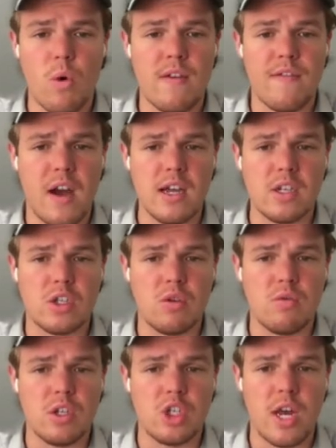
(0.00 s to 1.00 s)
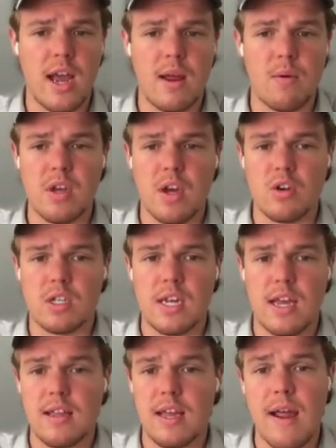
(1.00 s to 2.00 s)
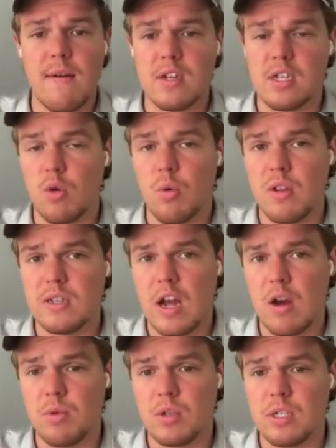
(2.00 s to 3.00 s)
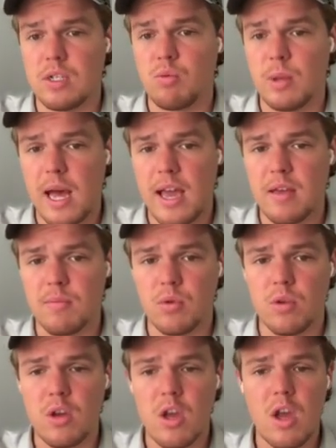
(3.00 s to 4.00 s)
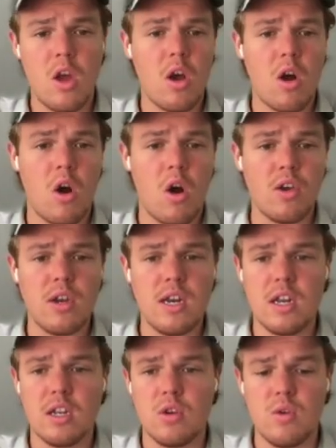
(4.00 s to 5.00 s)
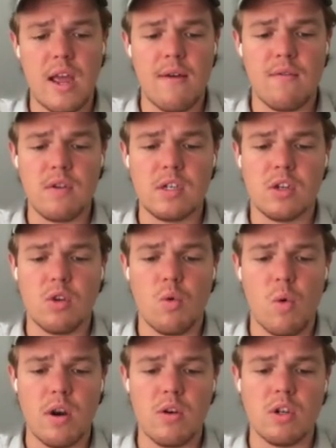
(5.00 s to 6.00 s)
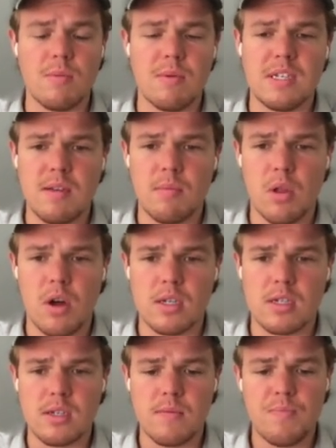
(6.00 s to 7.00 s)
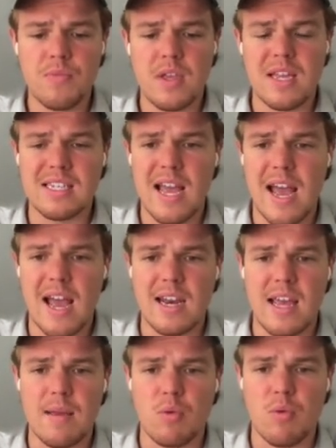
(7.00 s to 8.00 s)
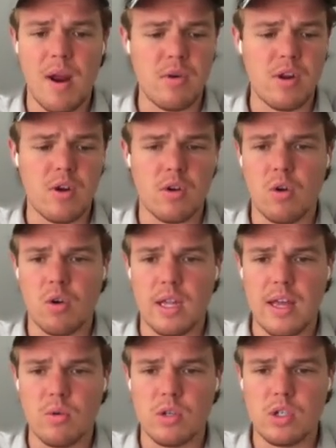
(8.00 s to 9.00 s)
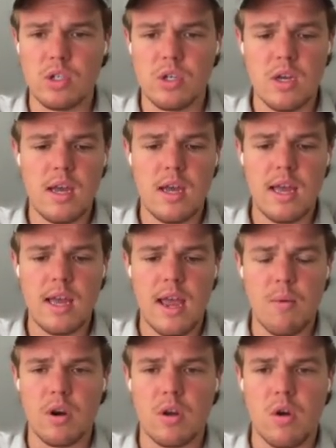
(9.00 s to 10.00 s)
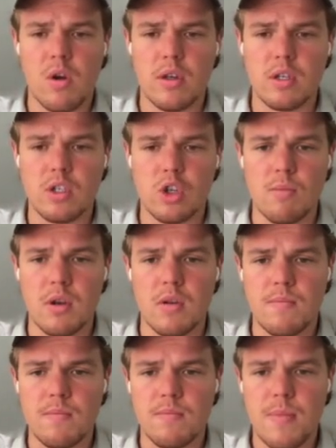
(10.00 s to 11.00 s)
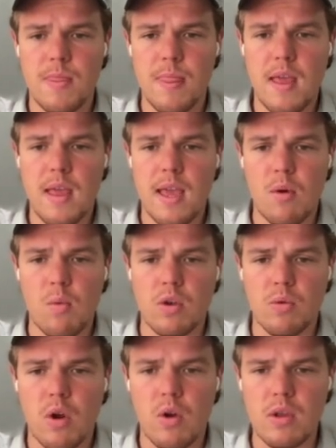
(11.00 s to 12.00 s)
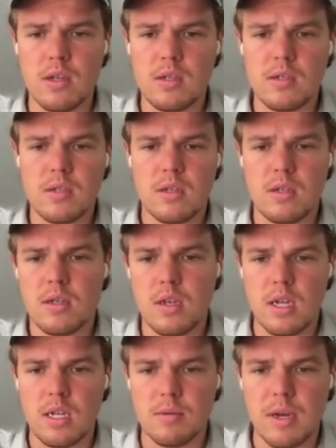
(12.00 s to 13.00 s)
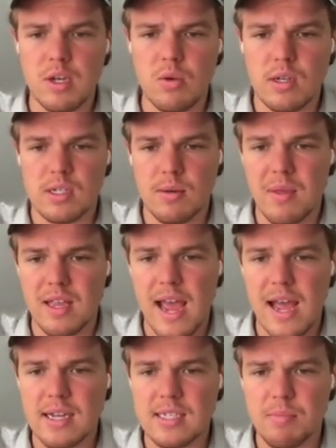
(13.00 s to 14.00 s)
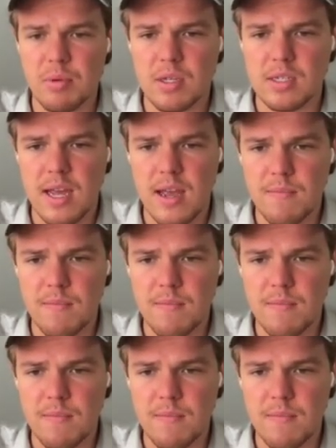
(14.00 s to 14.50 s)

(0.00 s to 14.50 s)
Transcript: fine tuned the chat and we understand that every single one of these outputs is reliable, all you need to do to every single one of your G P T blocks is add a parameter here called language, and we're going to call it German. And what you'll notice is by doing something as simple as that